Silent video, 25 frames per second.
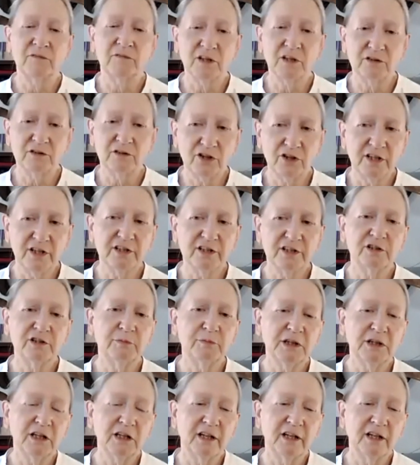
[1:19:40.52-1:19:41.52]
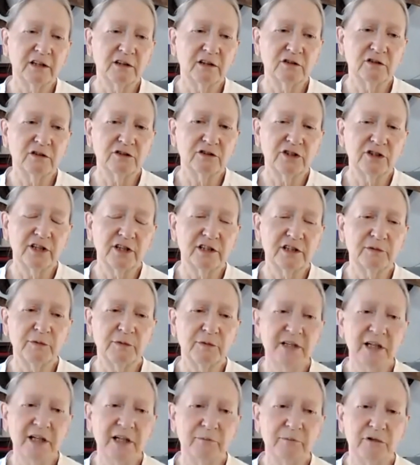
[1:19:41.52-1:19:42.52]
try to be like God. Try to
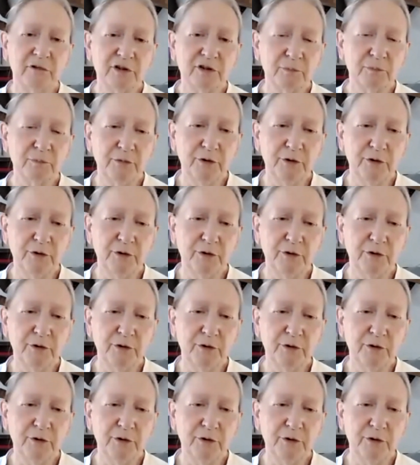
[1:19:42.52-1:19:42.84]
be that much